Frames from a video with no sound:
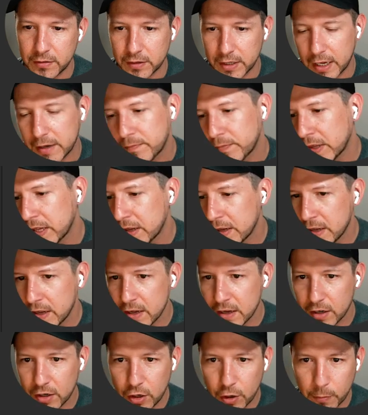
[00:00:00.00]
Okay,
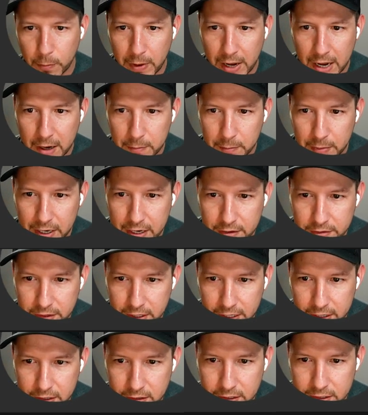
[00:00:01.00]
not bad, but I
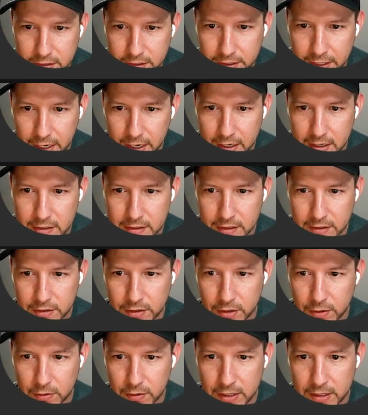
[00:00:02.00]
think in this case, it's
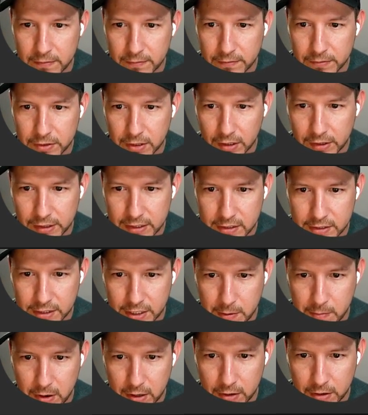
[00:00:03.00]
doing something
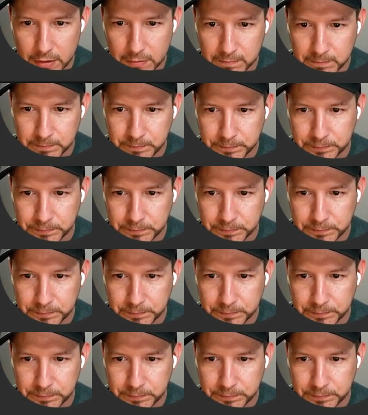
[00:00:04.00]
similar.